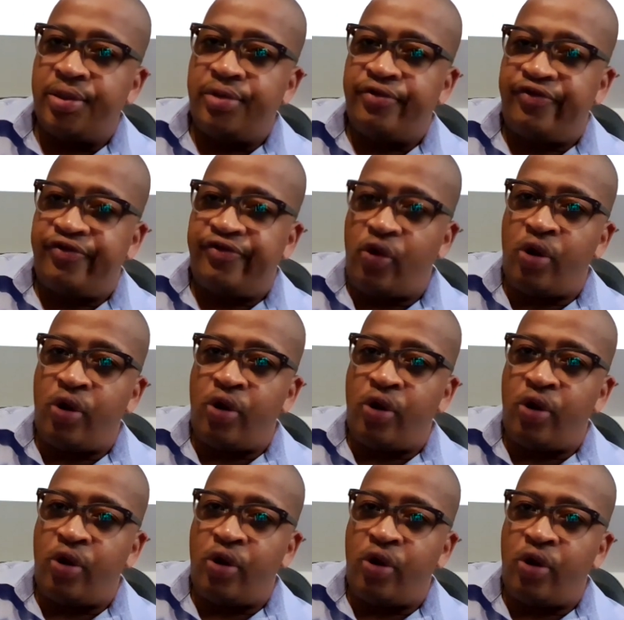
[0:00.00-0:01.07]
for
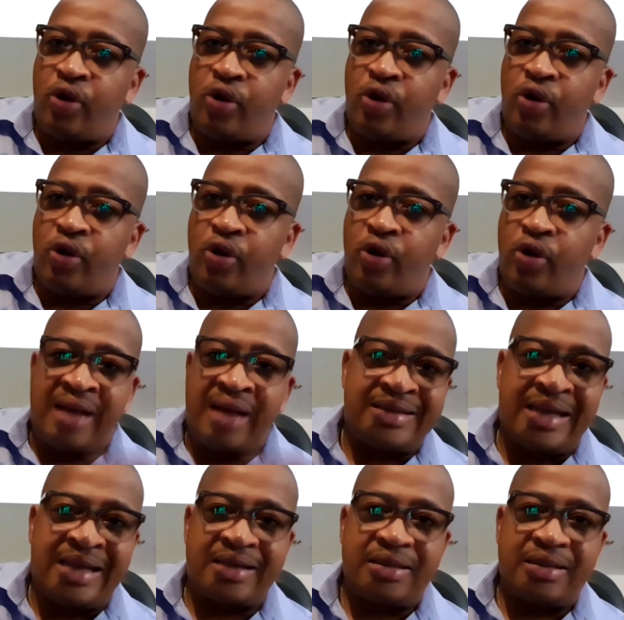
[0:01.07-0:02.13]
heart
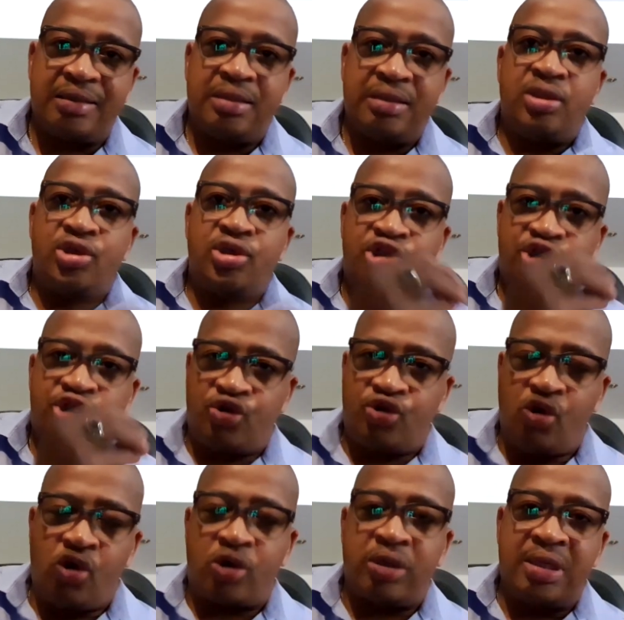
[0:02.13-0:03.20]
attack,
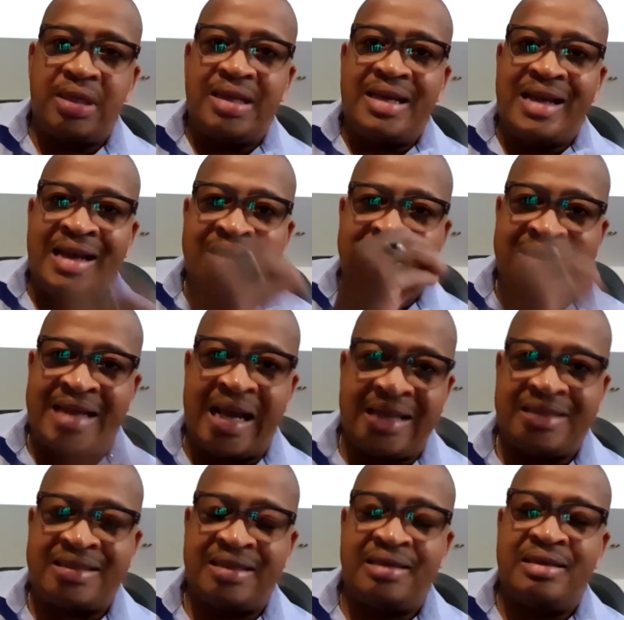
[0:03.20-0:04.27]
stroke, and
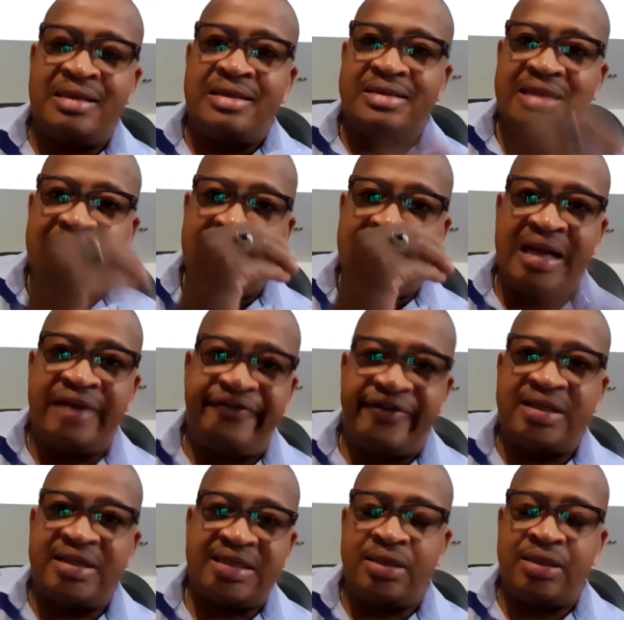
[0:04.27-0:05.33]
cancer. The elephants in